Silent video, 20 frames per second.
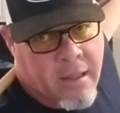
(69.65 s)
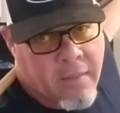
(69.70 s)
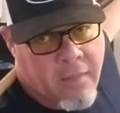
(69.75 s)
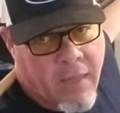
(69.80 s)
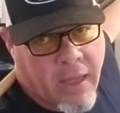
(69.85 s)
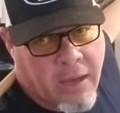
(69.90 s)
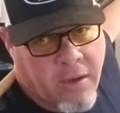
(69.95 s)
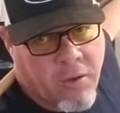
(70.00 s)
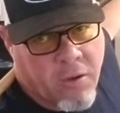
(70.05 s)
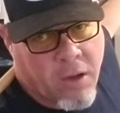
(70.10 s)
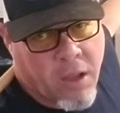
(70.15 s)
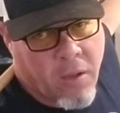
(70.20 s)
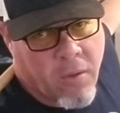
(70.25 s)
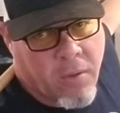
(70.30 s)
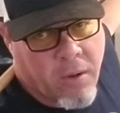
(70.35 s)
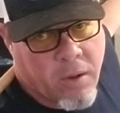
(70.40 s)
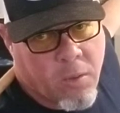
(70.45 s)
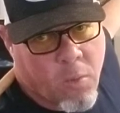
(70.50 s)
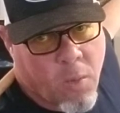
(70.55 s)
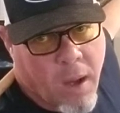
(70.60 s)
then you're
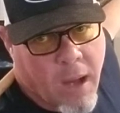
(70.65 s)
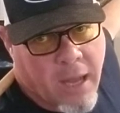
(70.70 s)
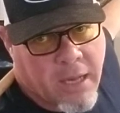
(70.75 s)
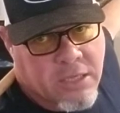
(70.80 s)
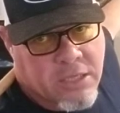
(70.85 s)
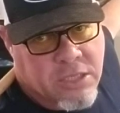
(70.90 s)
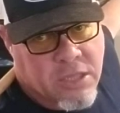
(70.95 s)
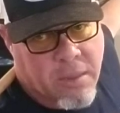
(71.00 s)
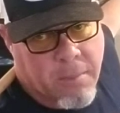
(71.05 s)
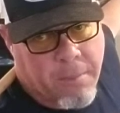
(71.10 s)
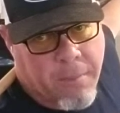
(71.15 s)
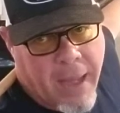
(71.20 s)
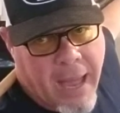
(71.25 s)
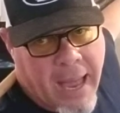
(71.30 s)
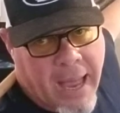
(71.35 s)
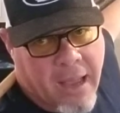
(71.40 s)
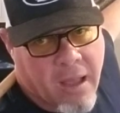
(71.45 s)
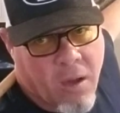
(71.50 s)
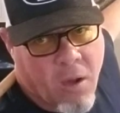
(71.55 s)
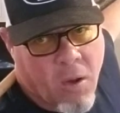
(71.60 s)
going to watch the
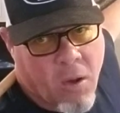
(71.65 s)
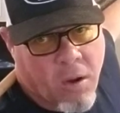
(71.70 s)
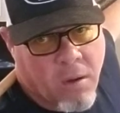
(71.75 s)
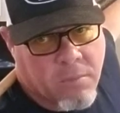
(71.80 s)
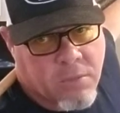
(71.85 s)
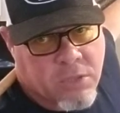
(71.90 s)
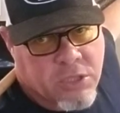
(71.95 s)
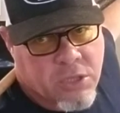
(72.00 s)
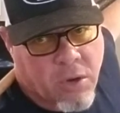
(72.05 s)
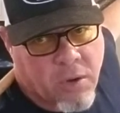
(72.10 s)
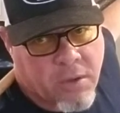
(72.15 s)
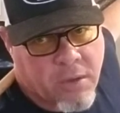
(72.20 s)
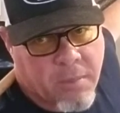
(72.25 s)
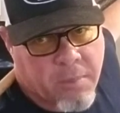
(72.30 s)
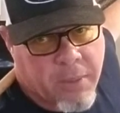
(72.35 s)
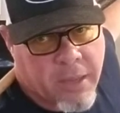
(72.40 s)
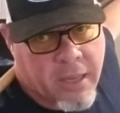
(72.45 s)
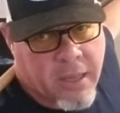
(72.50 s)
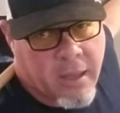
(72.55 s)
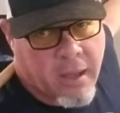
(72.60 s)
back arm start to
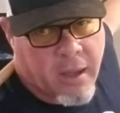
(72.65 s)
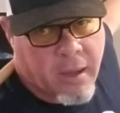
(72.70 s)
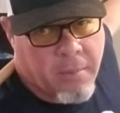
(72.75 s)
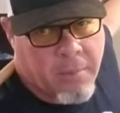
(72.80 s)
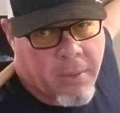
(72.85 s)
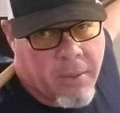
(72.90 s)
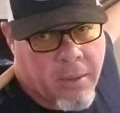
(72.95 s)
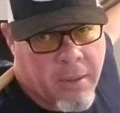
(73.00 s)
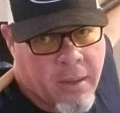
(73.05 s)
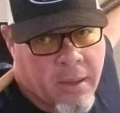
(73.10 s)
pick up.